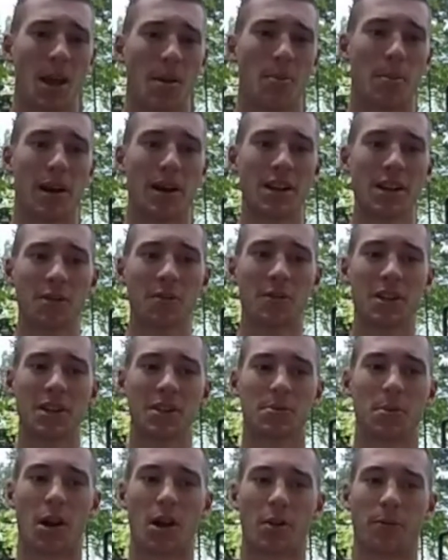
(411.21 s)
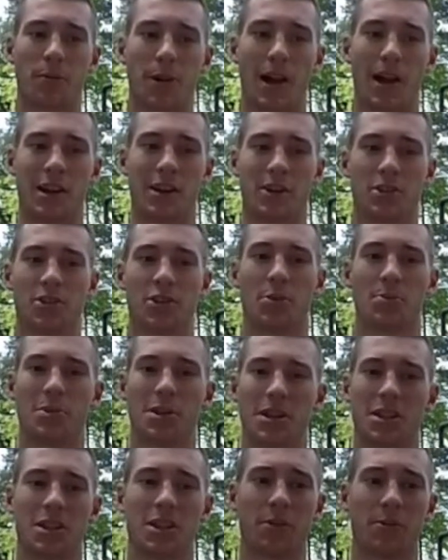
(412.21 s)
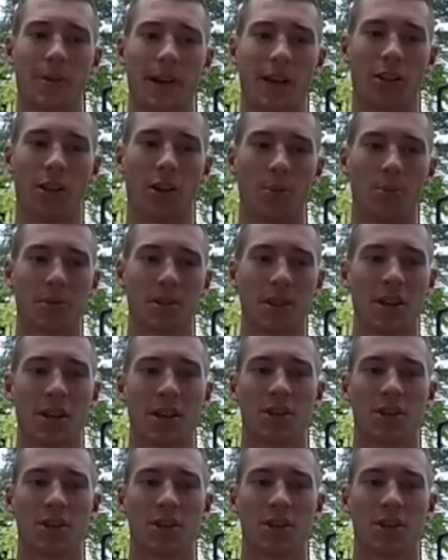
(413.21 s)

Many of these modifiers are being developed